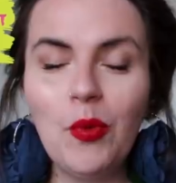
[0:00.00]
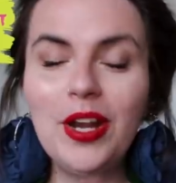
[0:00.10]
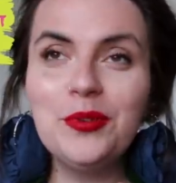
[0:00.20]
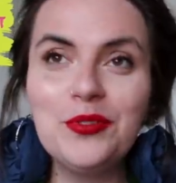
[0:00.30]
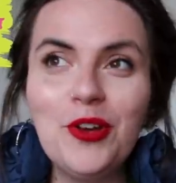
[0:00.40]
When
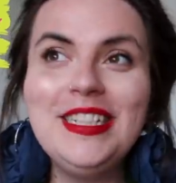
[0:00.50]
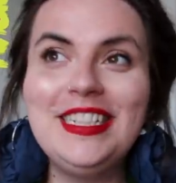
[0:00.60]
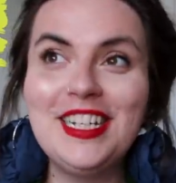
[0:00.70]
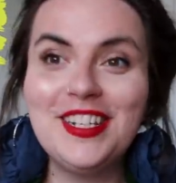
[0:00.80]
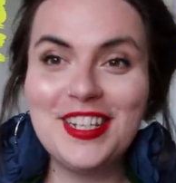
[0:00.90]
I was
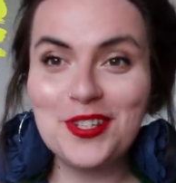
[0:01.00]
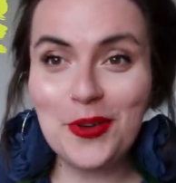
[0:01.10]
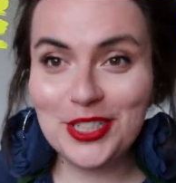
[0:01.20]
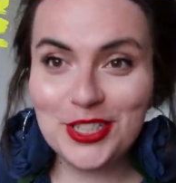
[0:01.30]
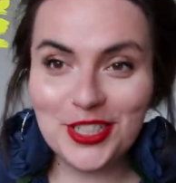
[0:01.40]
writing these
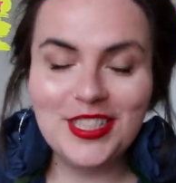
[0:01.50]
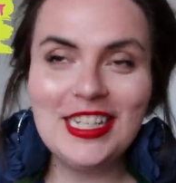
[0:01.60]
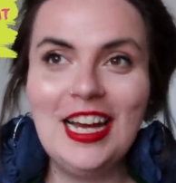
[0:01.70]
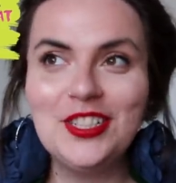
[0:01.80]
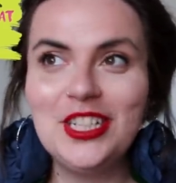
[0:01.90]
questions,
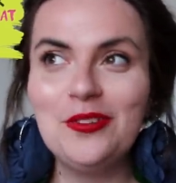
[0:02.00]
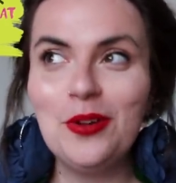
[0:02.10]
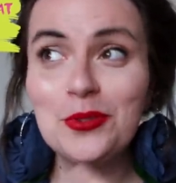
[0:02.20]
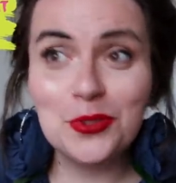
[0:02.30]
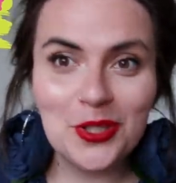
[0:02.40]
I
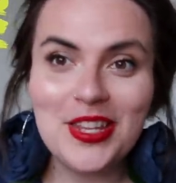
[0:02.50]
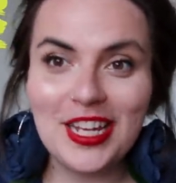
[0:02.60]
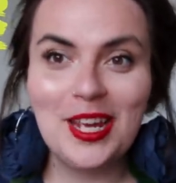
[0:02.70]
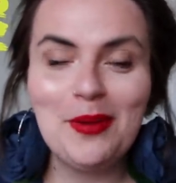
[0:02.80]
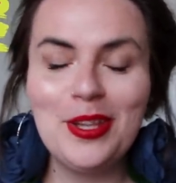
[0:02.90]
was also
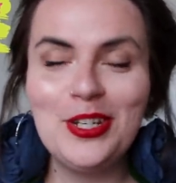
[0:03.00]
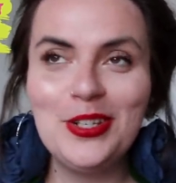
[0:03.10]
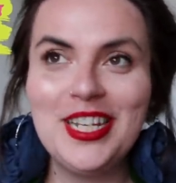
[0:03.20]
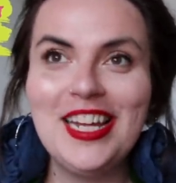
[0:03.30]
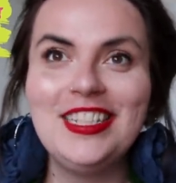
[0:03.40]
thinking about the
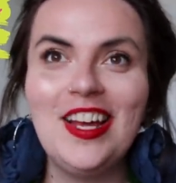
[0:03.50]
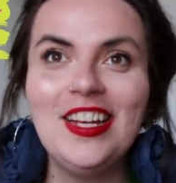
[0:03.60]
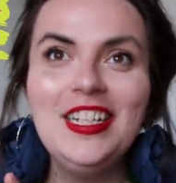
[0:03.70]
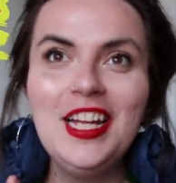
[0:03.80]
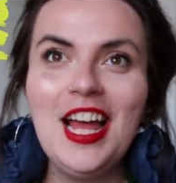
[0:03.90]
newsletter
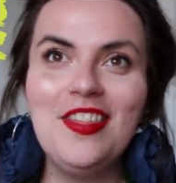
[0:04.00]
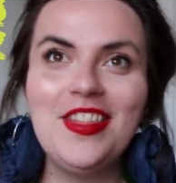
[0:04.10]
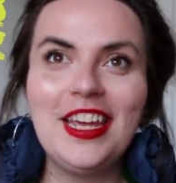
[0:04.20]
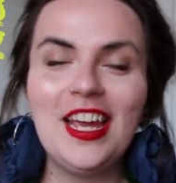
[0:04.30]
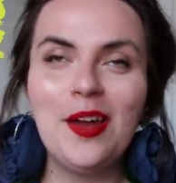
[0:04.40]
and
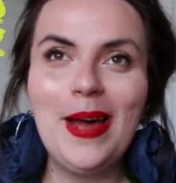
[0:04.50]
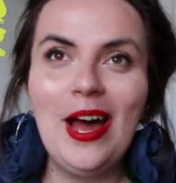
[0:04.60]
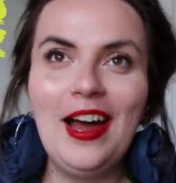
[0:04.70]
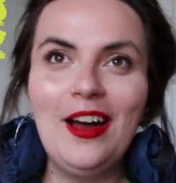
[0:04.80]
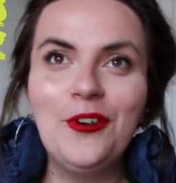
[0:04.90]
thinking about
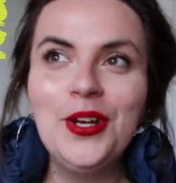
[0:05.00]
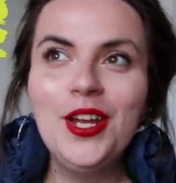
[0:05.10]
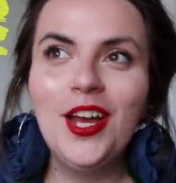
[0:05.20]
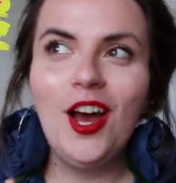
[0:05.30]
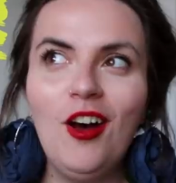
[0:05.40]
how
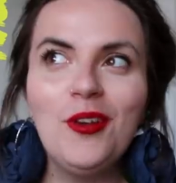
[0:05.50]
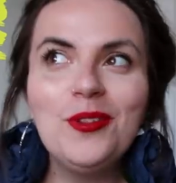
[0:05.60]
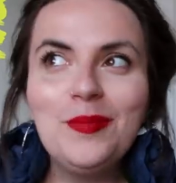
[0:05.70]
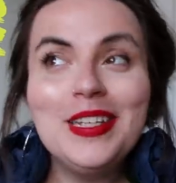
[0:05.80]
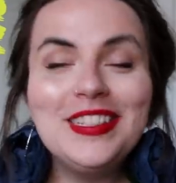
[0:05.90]

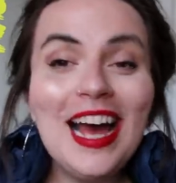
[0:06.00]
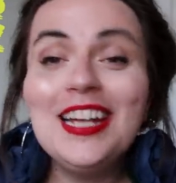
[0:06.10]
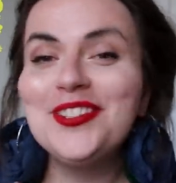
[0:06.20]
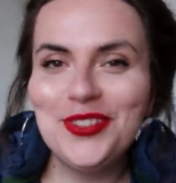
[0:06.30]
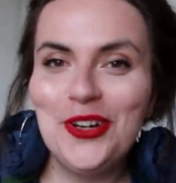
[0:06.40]
I'd be
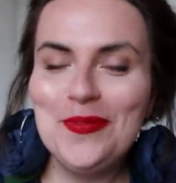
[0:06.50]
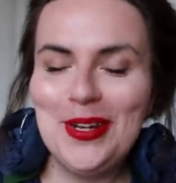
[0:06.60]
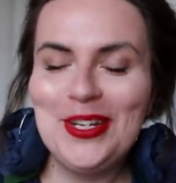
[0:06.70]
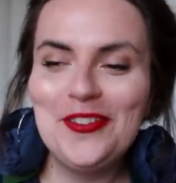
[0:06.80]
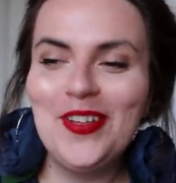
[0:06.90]
sad for not
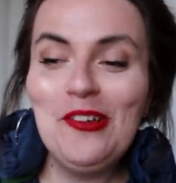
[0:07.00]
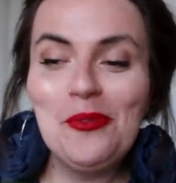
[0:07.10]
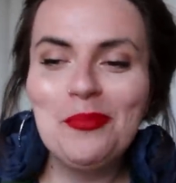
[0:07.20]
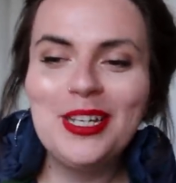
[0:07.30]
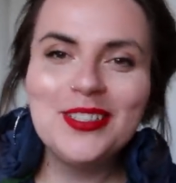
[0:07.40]
uploading for that
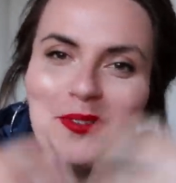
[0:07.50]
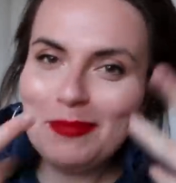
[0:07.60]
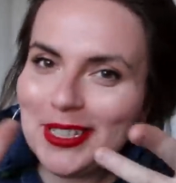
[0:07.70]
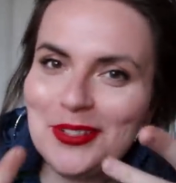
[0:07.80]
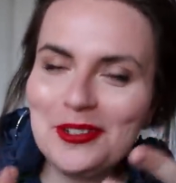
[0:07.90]
long because I'd
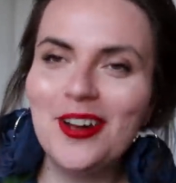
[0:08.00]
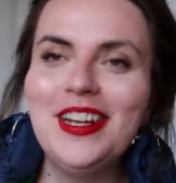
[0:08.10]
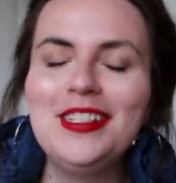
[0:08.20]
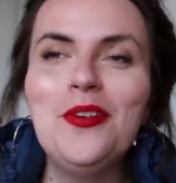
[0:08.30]
miss you guys.